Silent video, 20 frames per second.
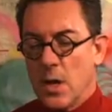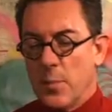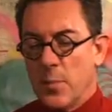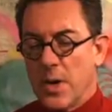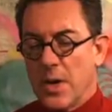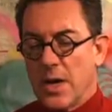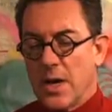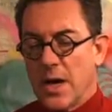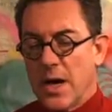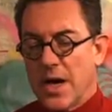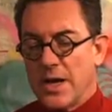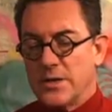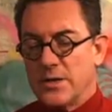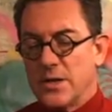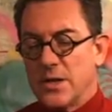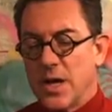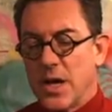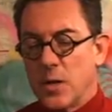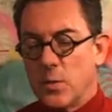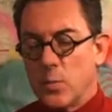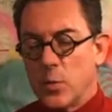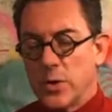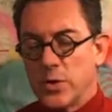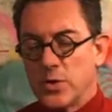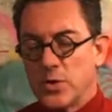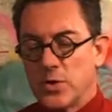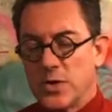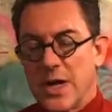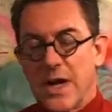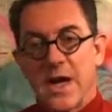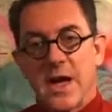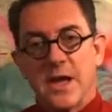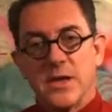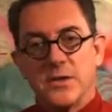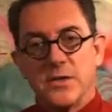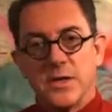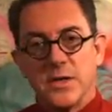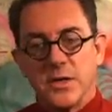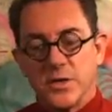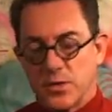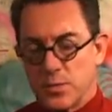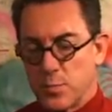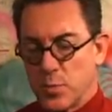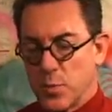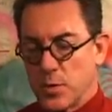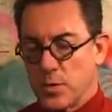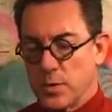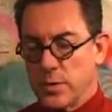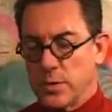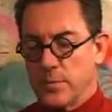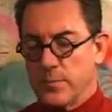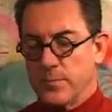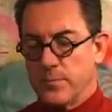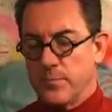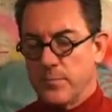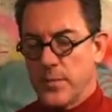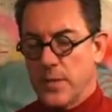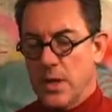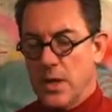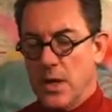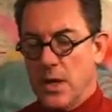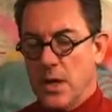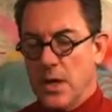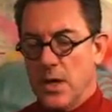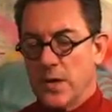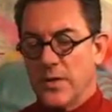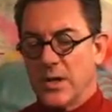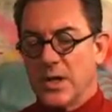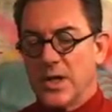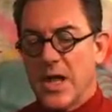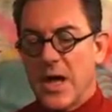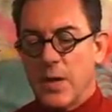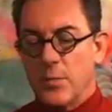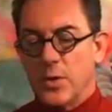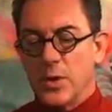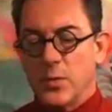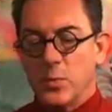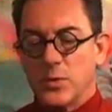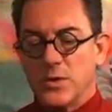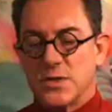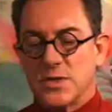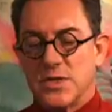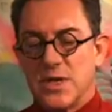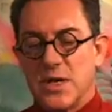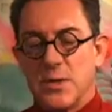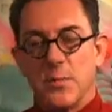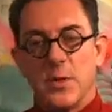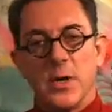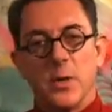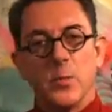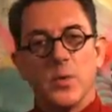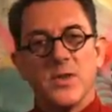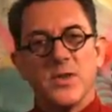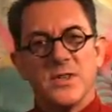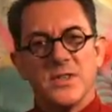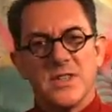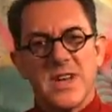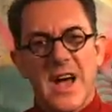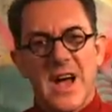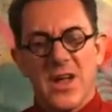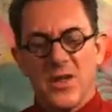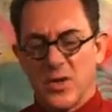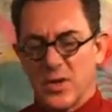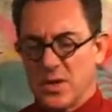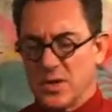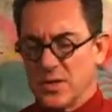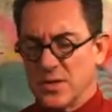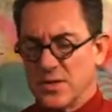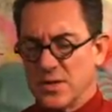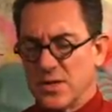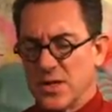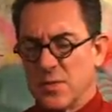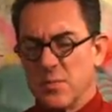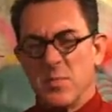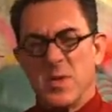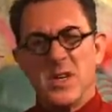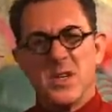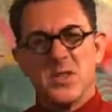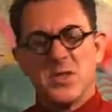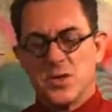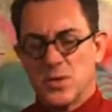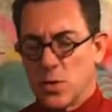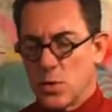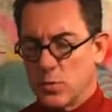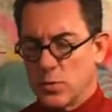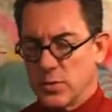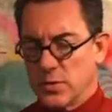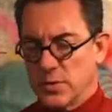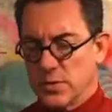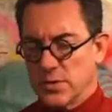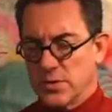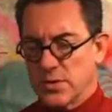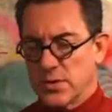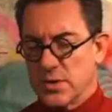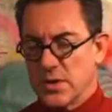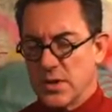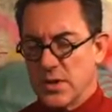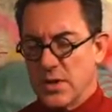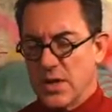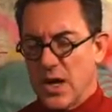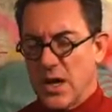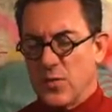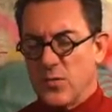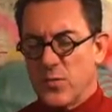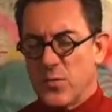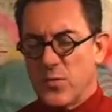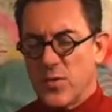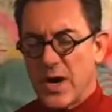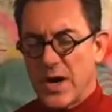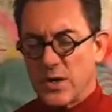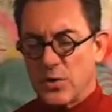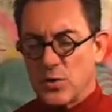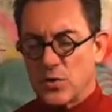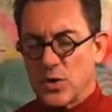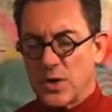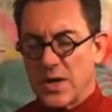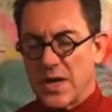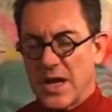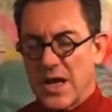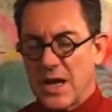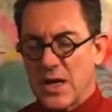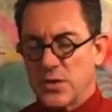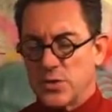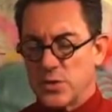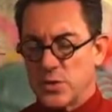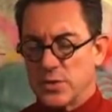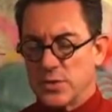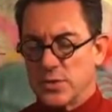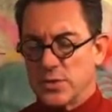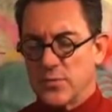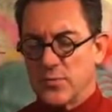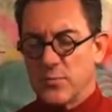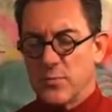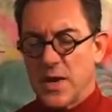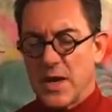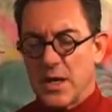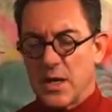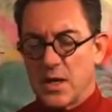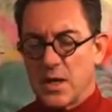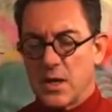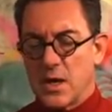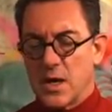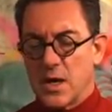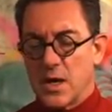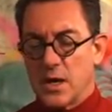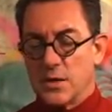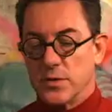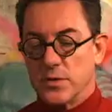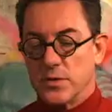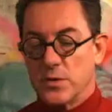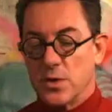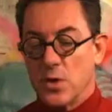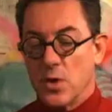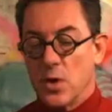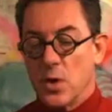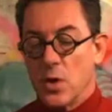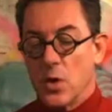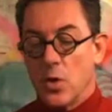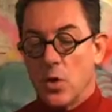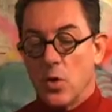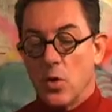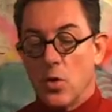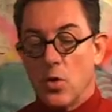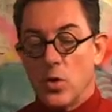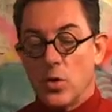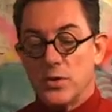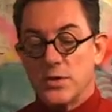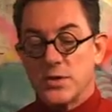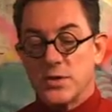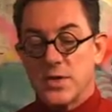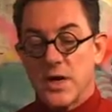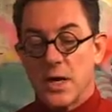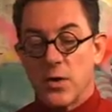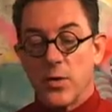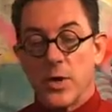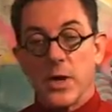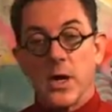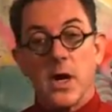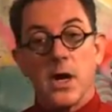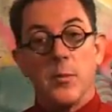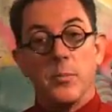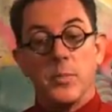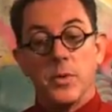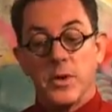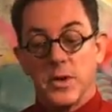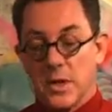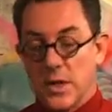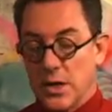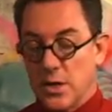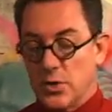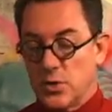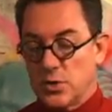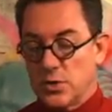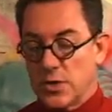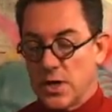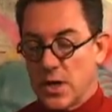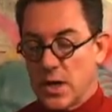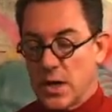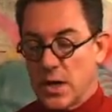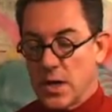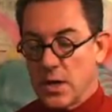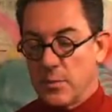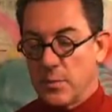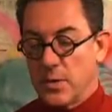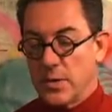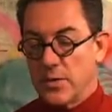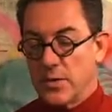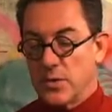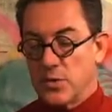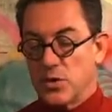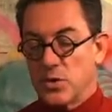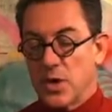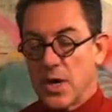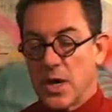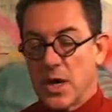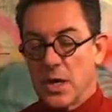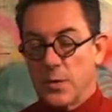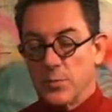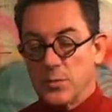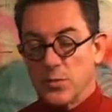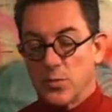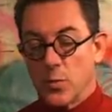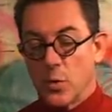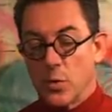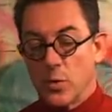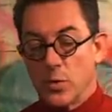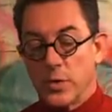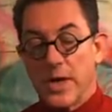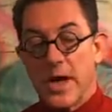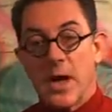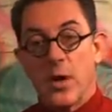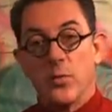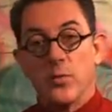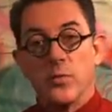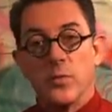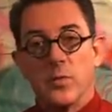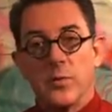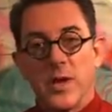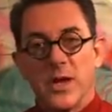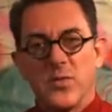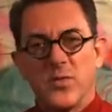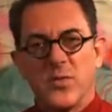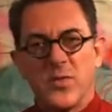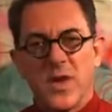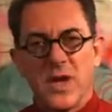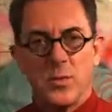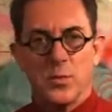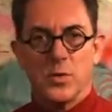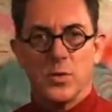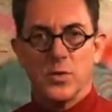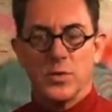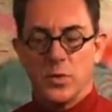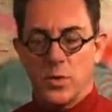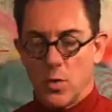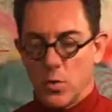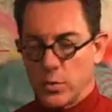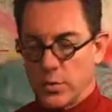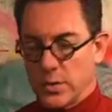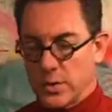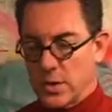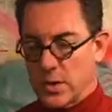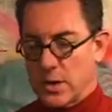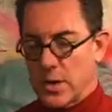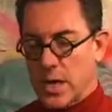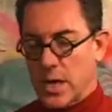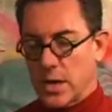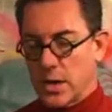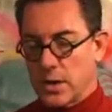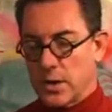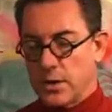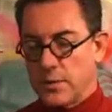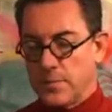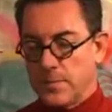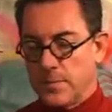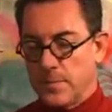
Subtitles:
But I did not wish to add to his burden. The lobby was teeming with Italians and Minnesotans and French and Asians of many kinds, all staring up each time the chimes rolled out from that fabled golden clock.